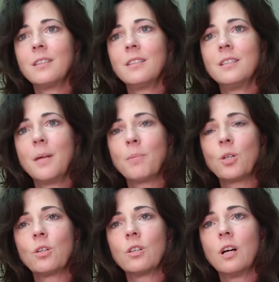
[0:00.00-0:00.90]

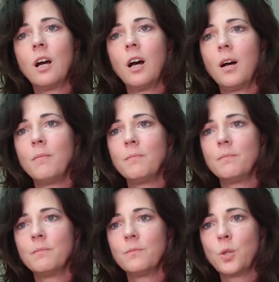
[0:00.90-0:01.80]

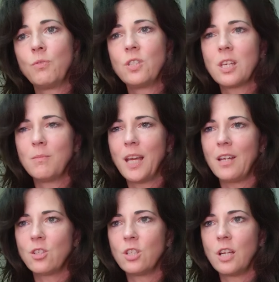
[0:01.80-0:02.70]
if you skip down, I
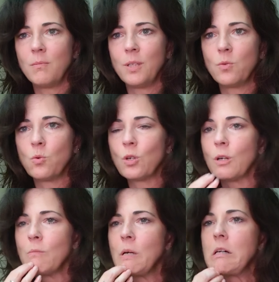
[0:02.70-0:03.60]
should have done them in
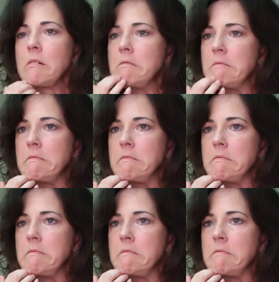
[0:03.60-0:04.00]
order, but